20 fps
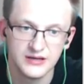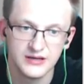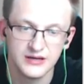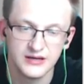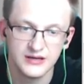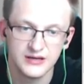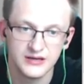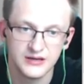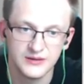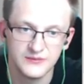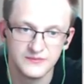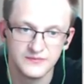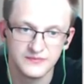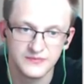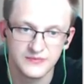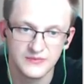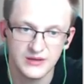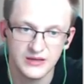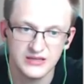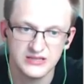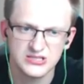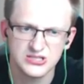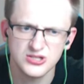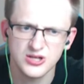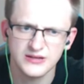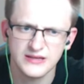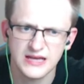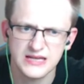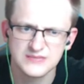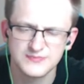Um, it's
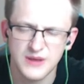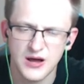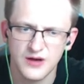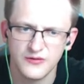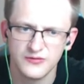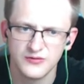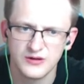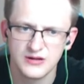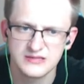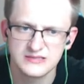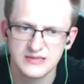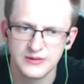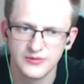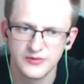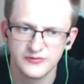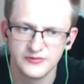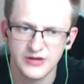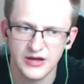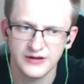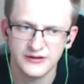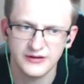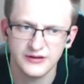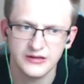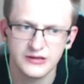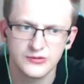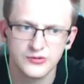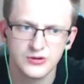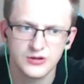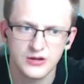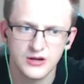not as powerful as some of the other
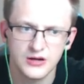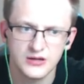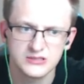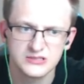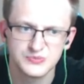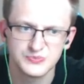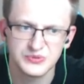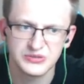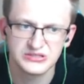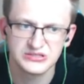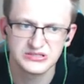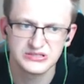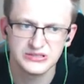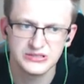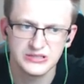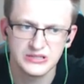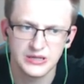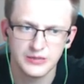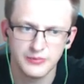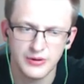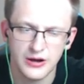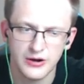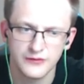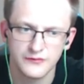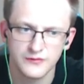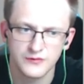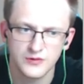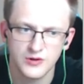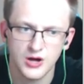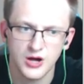hero cards, but still a
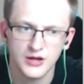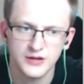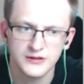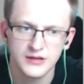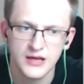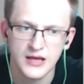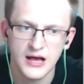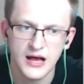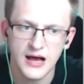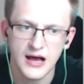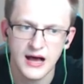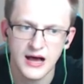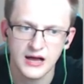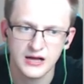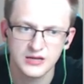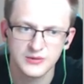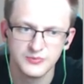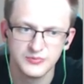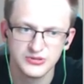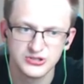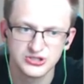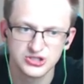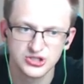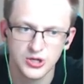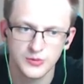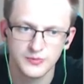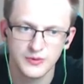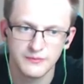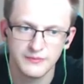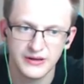powerful card.
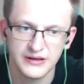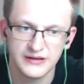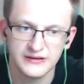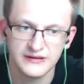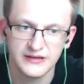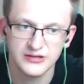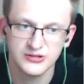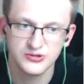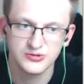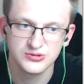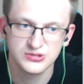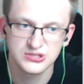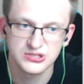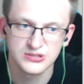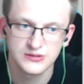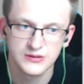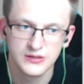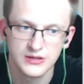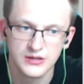Archbishop Benedictus.